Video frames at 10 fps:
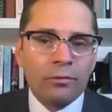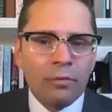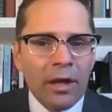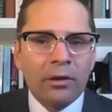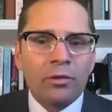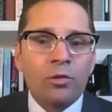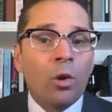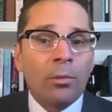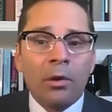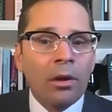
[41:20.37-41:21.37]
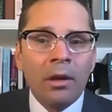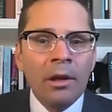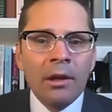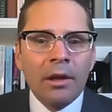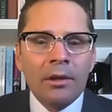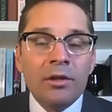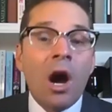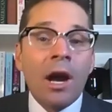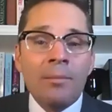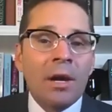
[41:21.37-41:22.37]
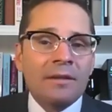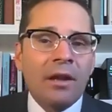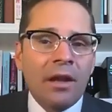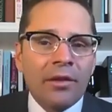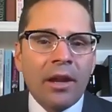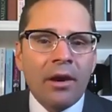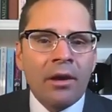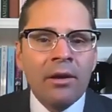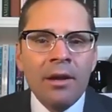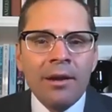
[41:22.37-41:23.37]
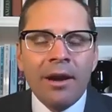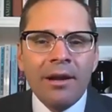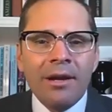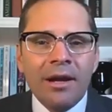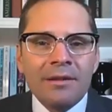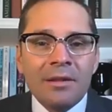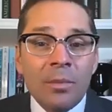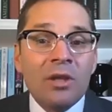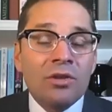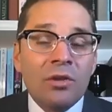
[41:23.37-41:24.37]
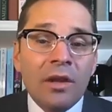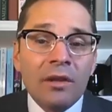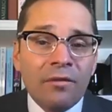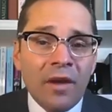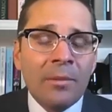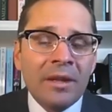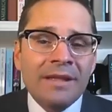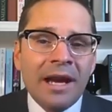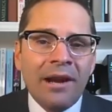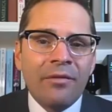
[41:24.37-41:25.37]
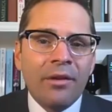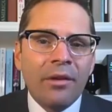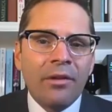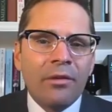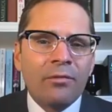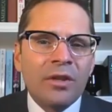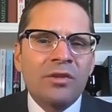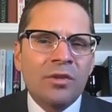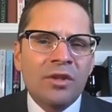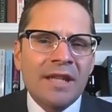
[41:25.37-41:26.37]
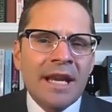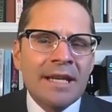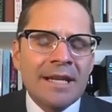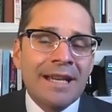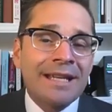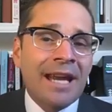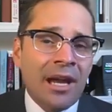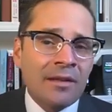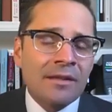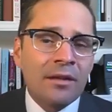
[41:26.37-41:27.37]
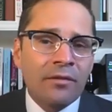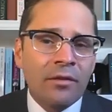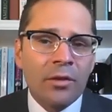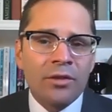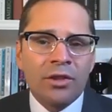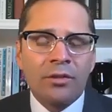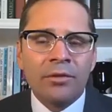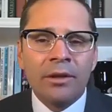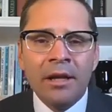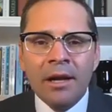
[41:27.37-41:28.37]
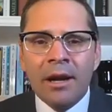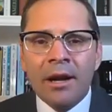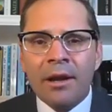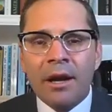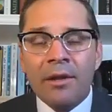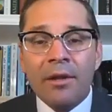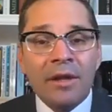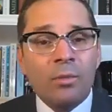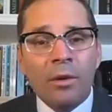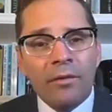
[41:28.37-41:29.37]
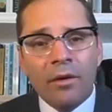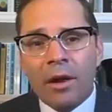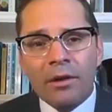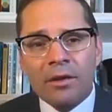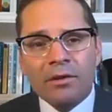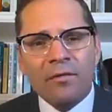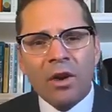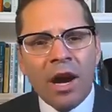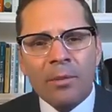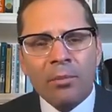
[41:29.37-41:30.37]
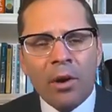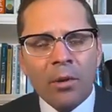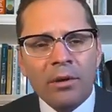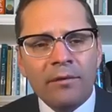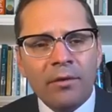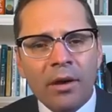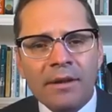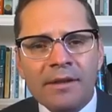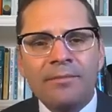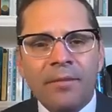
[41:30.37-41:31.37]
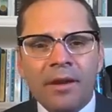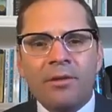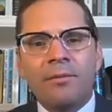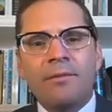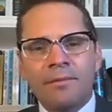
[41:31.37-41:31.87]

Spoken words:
regular, normal, non-mental health care, to make sure that families have the resources they need to get counseling for those children. And that's is a very high priority for us. Thank you.